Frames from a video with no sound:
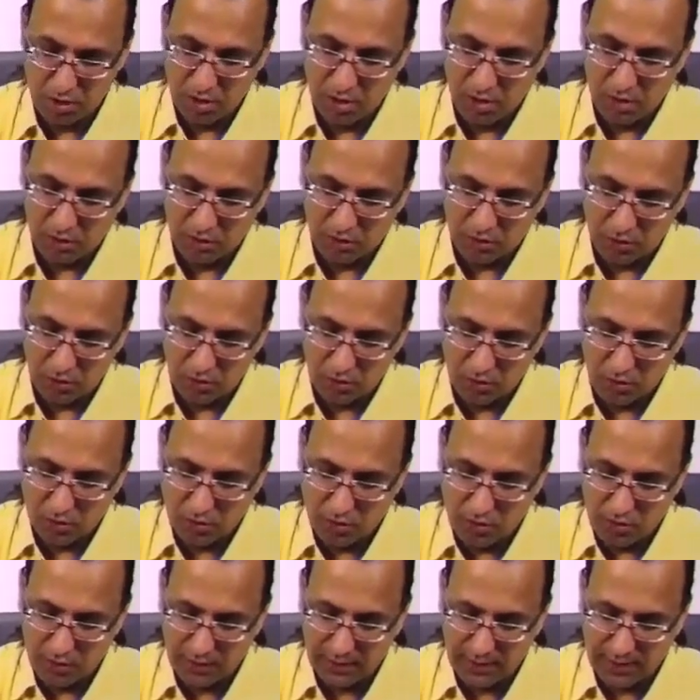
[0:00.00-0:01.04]
So
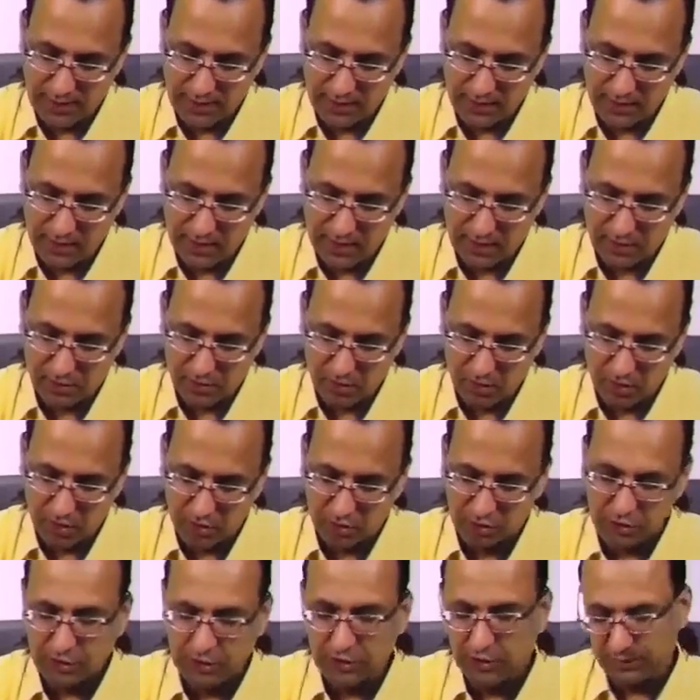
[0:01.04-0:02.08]
you are telling that
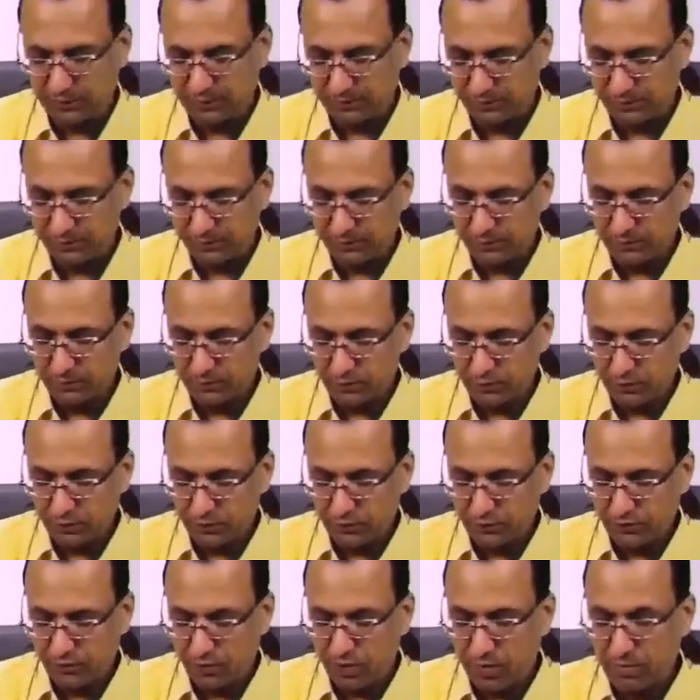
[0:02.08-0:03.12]
oxygen
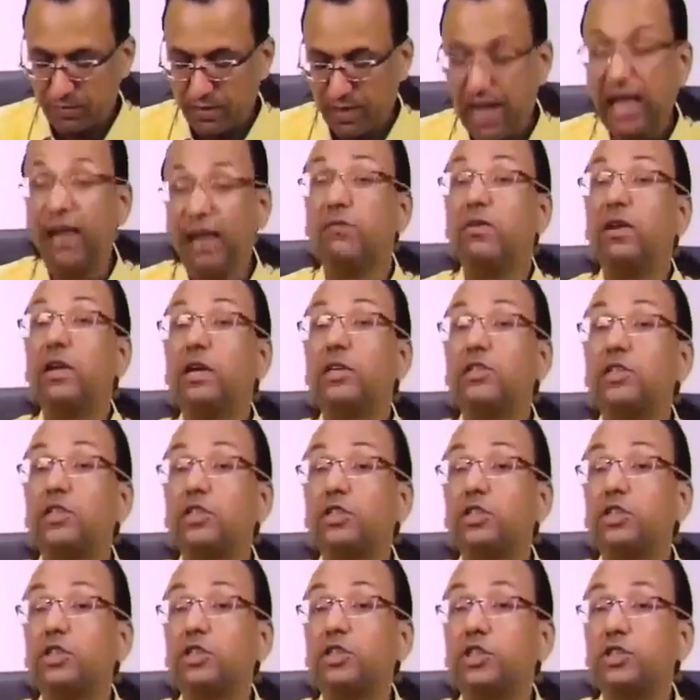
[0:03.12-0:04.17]
from the
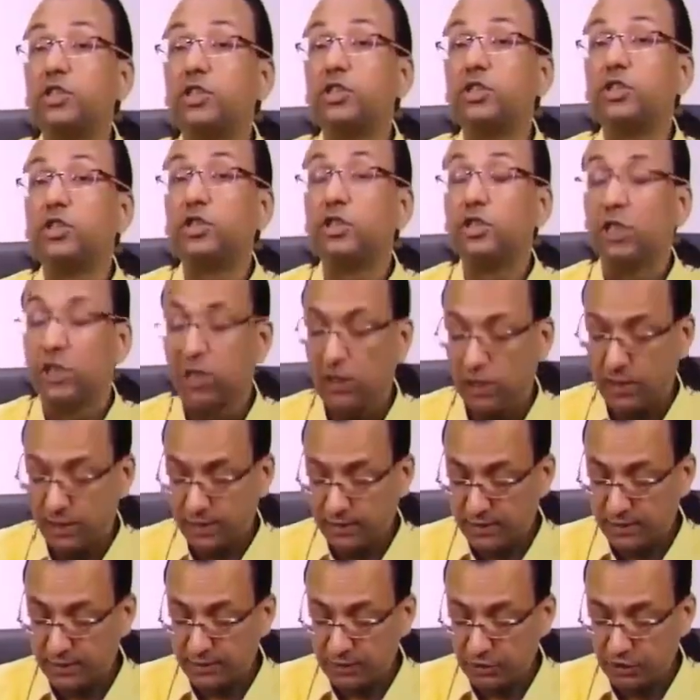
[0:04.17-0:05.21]
alveolus
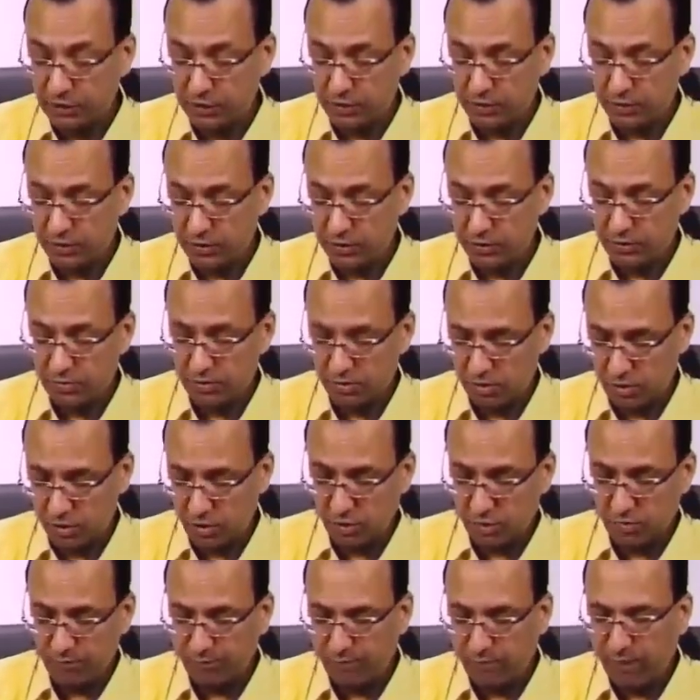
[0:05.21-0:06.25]
is
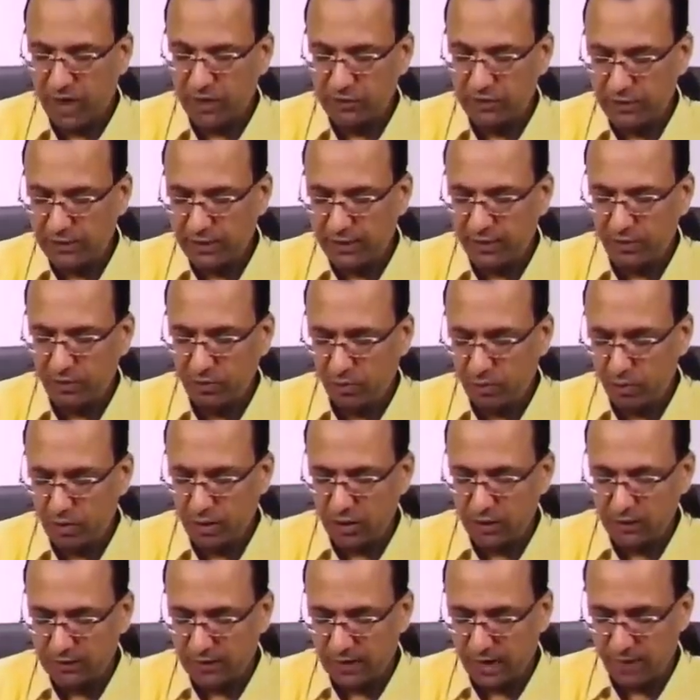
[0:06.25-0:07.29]
passing through
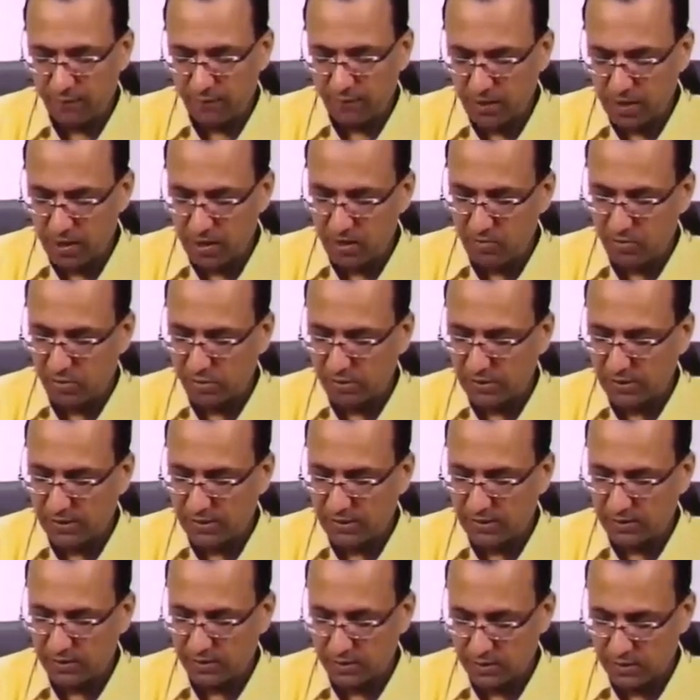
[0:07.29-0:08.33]
the type 1
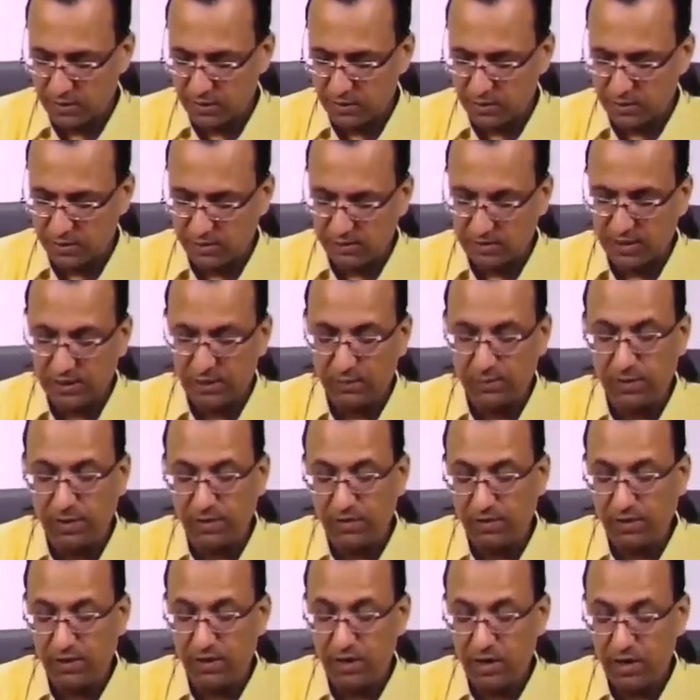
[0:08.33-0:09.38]
pneumocyte, yeah, it is
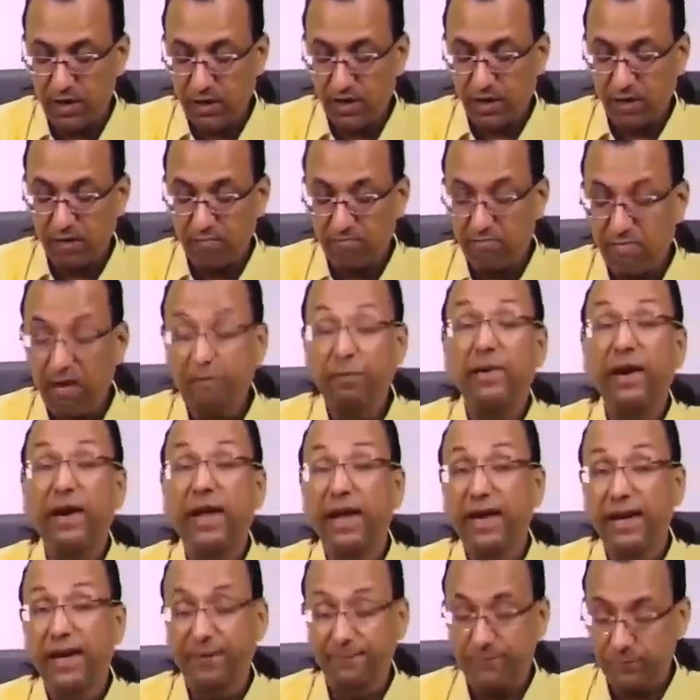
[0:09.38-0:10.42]
respiratory
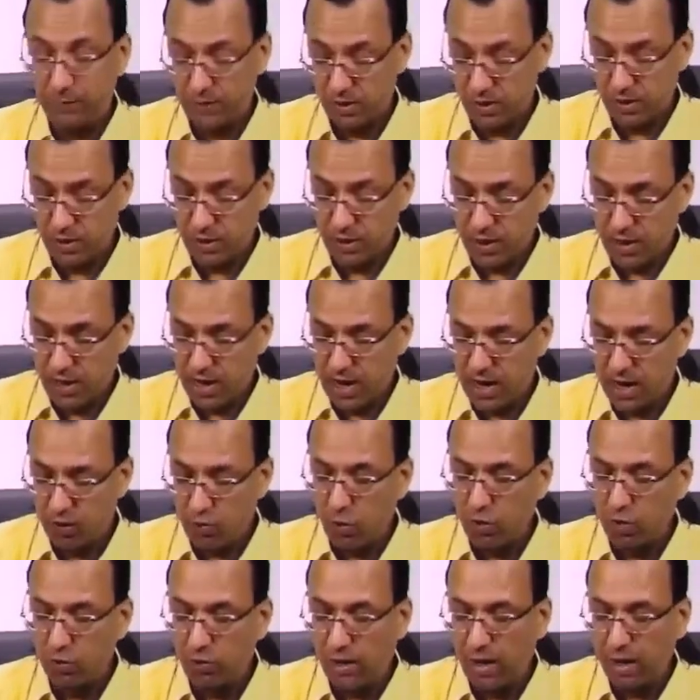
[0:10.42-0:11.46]
membrane, and
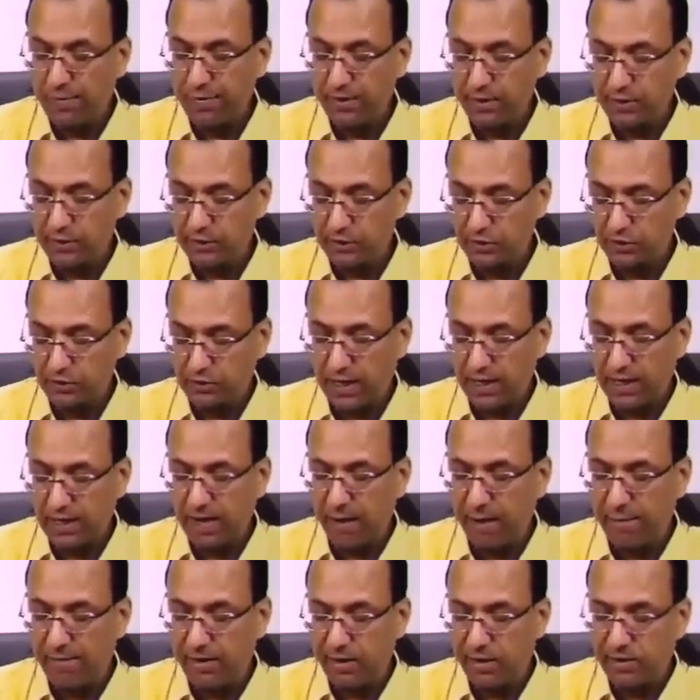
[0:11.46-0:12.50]
going to capillaries, and
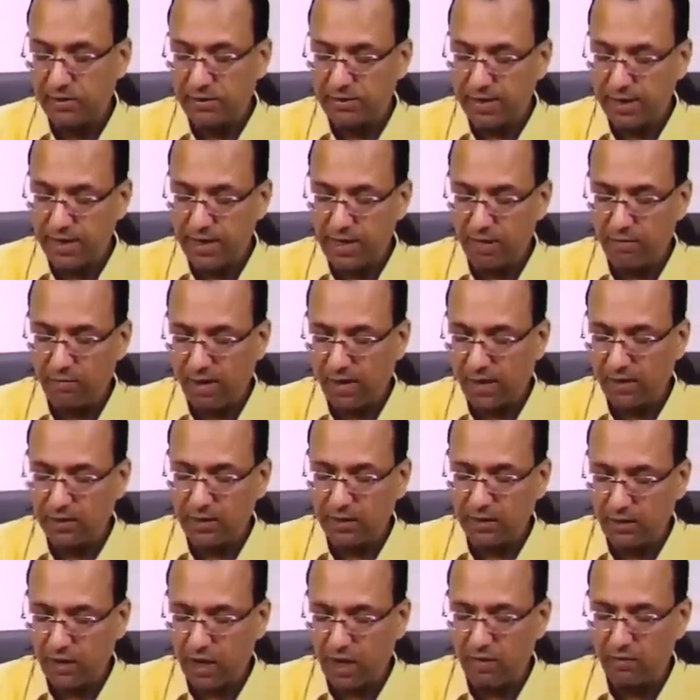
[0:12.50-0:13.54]
capillaries sending back the
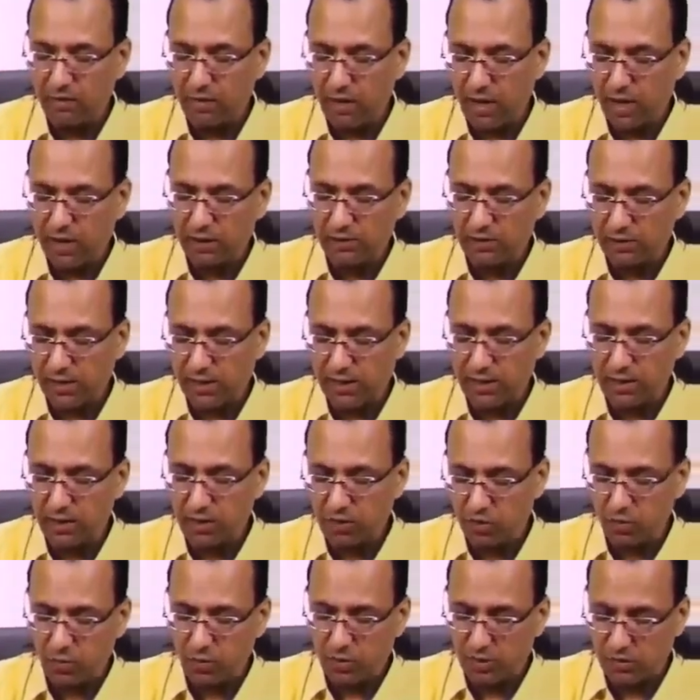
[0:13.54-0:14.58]
carbon dioxide
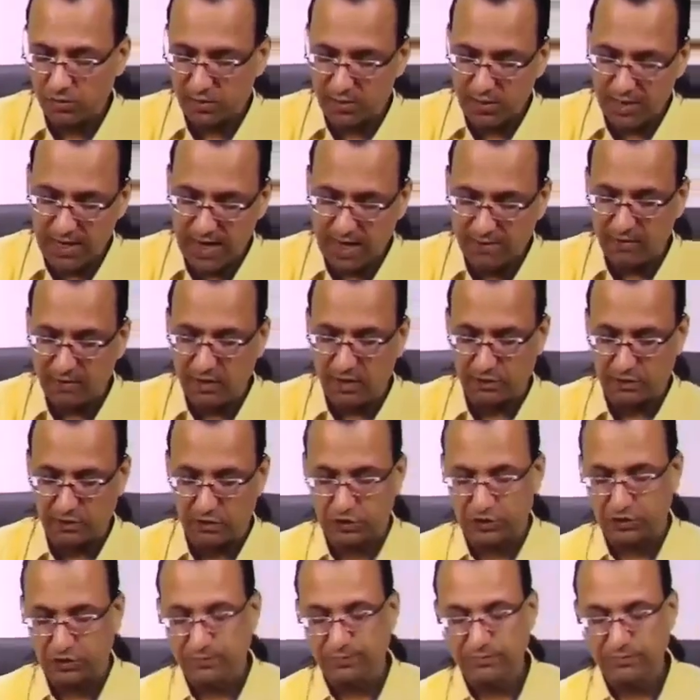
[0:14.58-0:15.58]
towards the alveolus